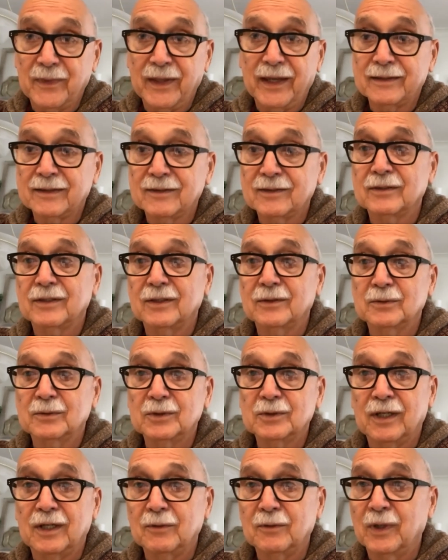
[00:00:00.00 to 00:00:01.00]
That's, you know,
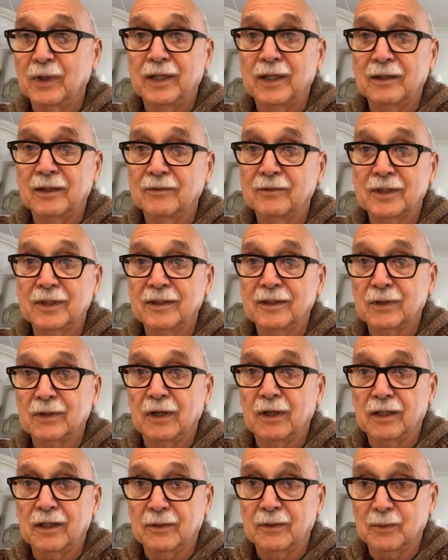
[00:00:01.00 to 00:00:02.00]
John Wayne never left
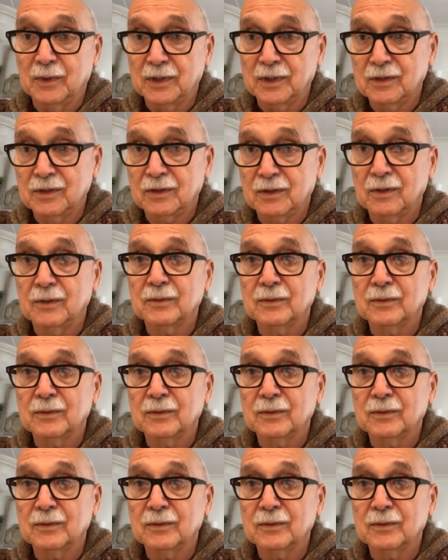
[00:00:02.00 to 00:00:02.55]
Hollywood, so,